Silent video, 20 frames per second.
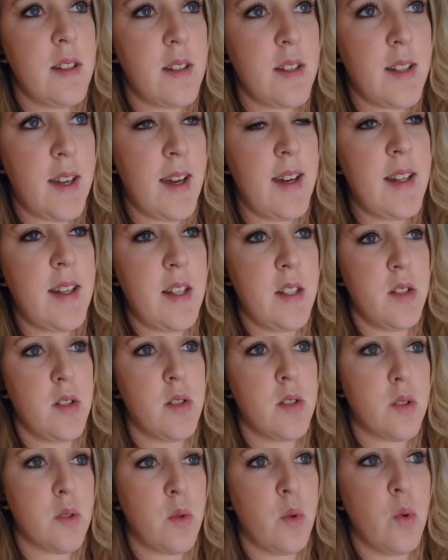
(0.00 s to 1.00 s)
getting into
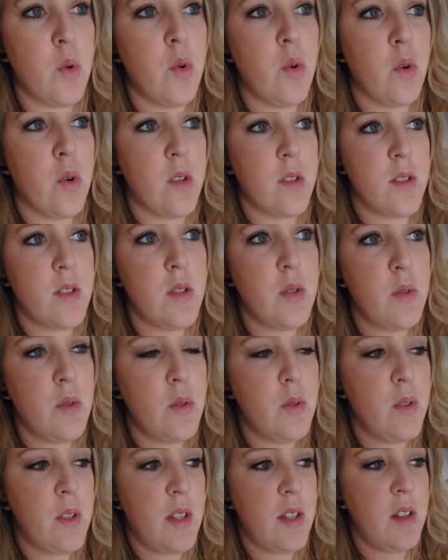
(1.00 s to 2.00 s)
school or
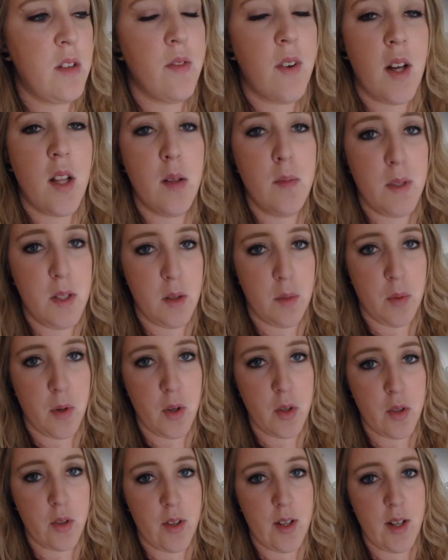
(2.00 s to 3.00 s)
to the developmental
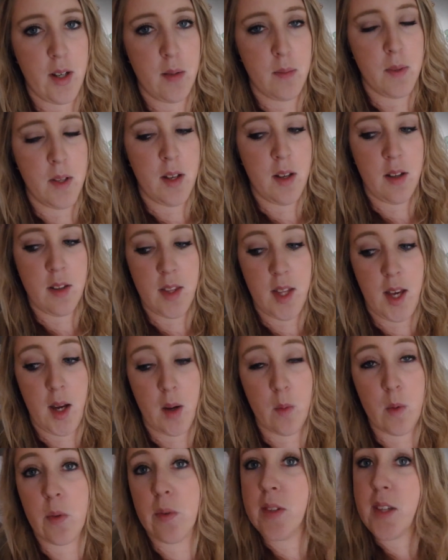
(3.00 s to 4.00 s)
program
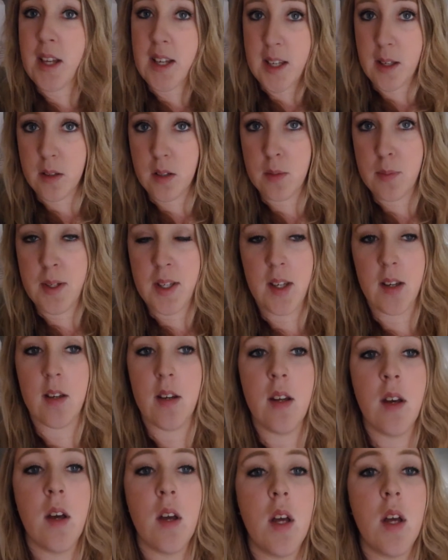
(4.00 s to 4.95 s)
that we would like him to be in